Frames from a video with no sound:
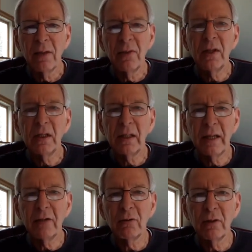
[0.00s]
Then
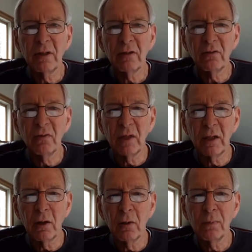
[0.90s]
later in this
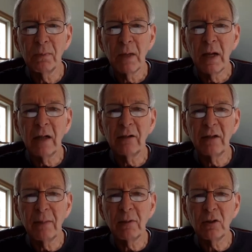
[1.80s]
video, I'll
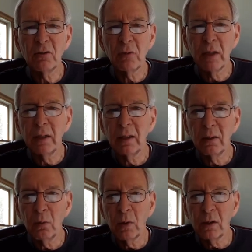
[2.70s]
demonstrate
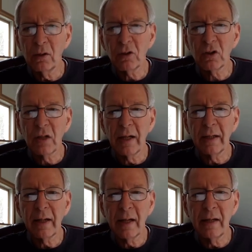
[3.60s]
what it looks
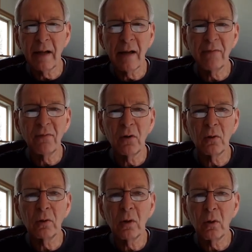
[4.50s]
like on an
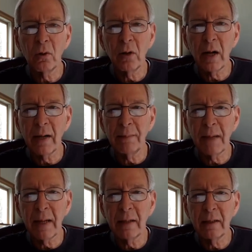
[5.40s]
iPhone or
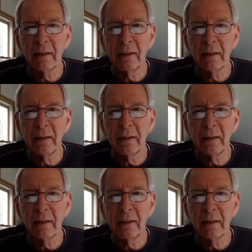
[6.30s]
iPad.